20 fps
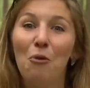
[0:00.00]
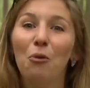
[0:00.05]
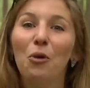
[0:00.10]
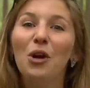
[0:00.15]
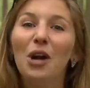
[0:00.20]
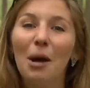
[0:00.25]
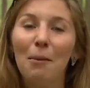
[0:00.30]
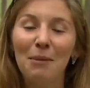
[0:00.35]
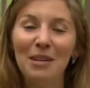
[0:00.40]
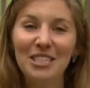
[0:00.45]
we're
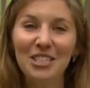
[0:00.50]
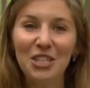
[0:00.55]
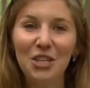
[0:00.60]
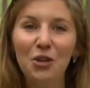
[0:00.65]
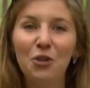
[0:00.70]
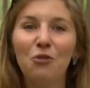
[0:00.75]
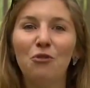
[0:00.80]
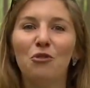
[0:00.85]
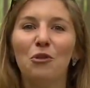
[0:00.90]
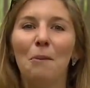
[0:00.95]
coming to
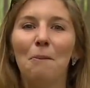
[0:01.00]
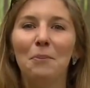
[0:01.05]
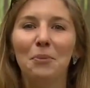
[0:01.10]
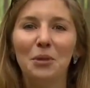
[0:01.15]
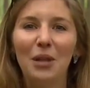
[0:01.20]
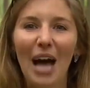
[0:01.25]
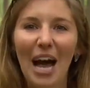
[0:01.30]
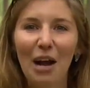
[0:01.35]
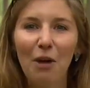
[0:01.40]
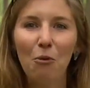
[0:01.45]
you from
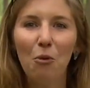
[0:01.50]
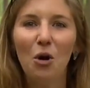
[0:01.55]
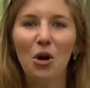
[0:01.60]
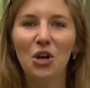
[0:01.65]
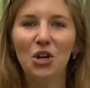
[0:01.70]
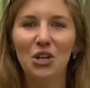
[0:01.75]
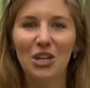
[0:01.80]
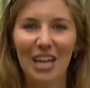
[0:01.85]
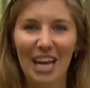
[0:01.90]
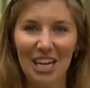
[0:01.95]

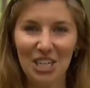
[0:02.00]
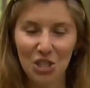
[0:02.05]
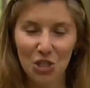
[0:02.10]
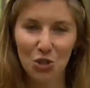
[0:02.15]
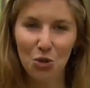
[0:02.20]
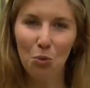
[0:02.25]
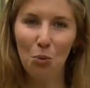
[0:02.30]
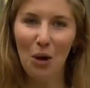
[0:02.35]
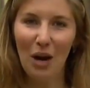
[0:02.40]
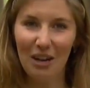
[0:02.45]
Blackwater
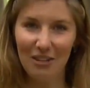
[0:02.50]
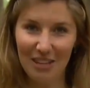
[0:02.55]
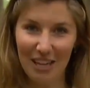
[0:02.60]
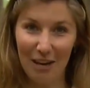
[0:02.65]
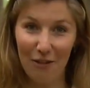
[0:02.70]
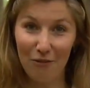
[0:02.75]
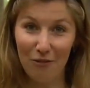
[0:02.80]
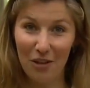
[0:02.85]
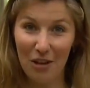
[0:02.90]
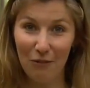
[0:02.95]
National
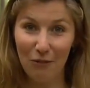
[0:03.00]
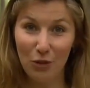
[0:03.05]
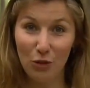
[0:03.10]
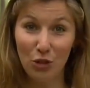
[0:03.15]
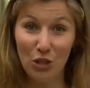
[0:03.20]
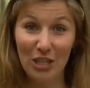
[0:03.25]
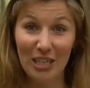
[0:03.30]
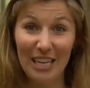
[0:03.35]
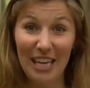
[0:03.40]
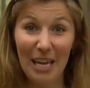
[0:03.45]
Wildlife Refuge
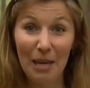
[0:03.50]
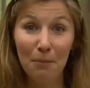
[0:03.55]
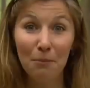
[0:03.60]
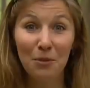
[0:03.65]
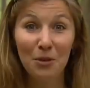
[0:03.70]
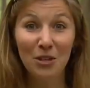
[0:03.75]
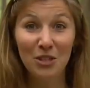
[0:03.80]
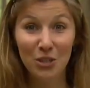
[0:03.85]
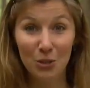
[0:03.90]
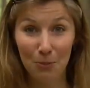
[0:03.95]
in
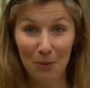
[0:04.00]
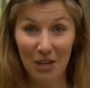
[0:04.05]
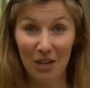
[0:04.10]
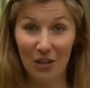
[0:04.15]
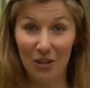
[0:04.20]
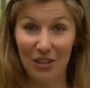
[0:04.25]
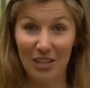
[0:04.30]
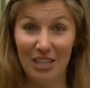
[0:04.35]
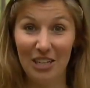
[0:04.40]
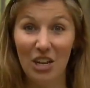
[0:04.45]
Cambridge,
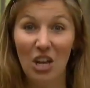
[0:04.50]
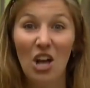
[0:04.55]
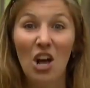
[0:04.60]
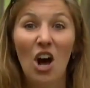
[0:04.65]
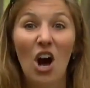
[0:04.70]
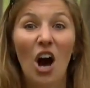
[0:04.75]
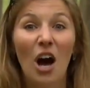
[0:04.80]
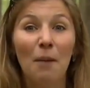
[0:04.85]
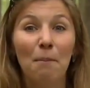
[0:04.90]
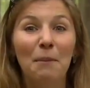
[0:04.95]
Maryland,
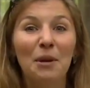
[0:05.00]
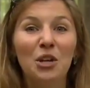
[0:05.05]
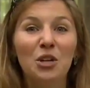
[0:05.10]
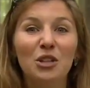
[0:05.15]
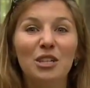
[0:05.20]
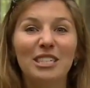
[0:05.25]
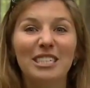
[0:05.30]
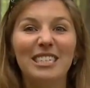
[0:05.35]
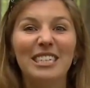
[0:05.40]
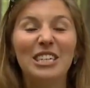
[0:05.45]
on
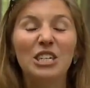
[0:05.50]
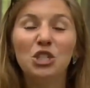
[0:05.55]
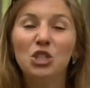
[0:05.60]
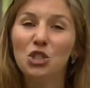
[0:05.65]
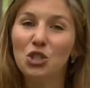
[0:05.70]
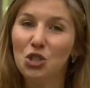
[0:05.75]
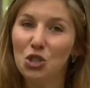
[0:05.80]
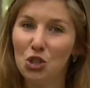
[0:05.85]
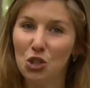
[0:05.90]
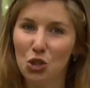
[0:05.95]
Maryland's
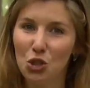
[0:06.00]
eastern